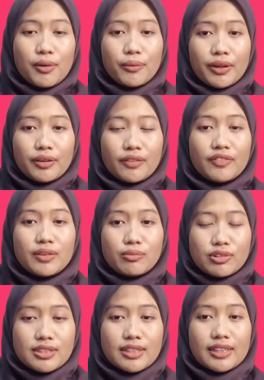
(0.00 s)
One of the
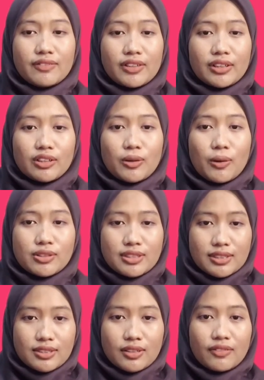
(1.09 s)
most significant
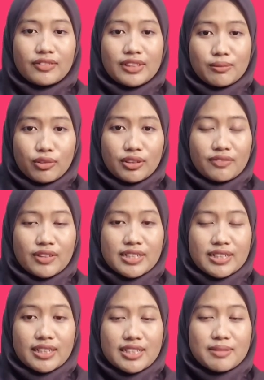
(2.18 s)
causes of
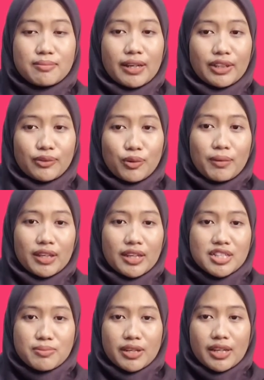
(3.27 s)
demotivation is
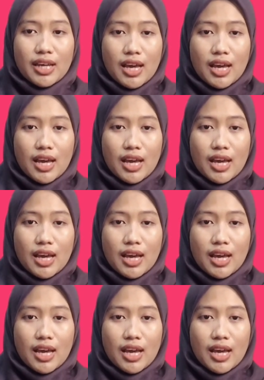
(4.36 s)
micromanagement.